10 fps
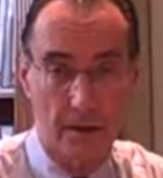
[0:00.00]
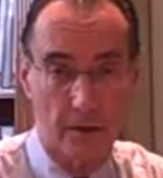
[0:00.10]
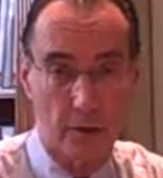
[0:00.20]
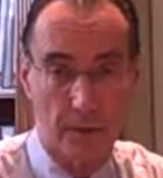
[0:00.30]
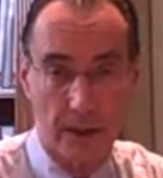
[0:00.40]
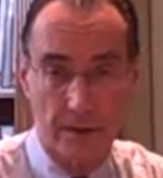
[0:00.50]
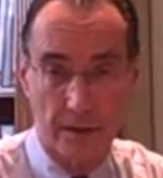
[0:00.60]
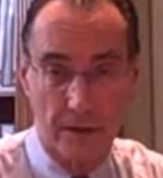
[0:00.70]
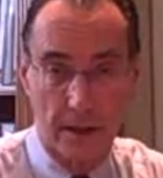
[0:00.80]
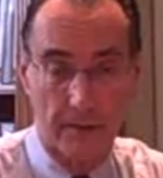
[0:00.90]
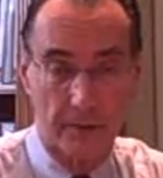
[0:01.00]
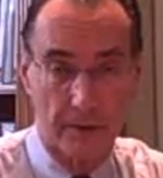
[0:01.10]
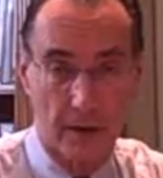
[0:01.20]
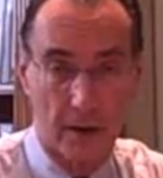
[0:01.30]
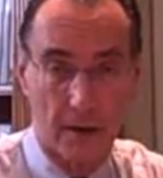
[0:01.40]
The 2 best
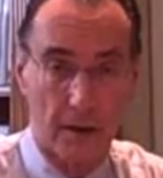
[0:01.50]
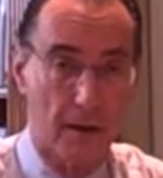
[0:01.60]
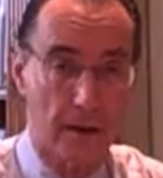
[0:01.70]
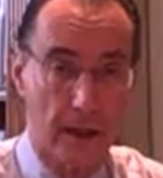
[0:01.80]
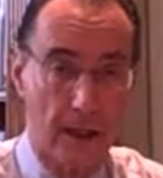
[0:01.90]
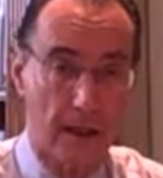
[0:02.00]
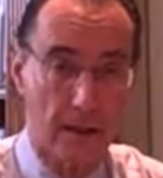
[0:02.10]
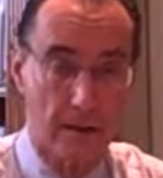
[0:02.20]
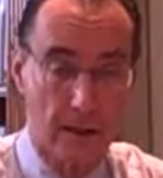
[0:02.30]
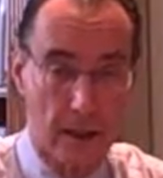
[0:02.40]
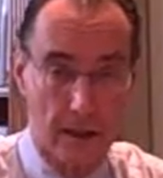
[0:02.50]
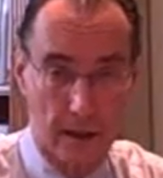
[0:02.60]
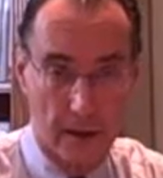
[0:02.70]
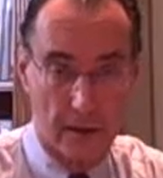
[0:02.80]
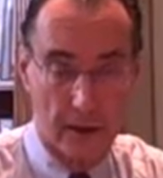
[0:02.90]
examples are nanny and
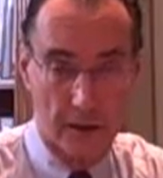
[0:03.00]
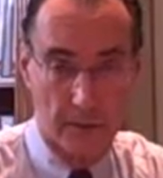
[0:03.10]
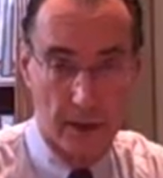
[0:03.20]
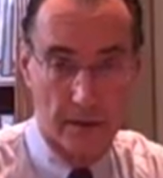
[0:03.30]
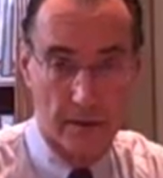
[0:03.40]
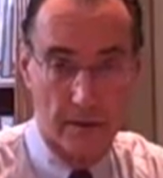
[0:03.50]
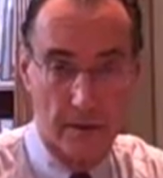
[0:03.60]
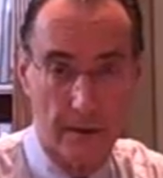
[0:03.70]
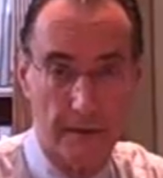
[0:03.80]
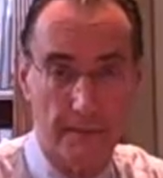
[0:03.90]
daycare expenses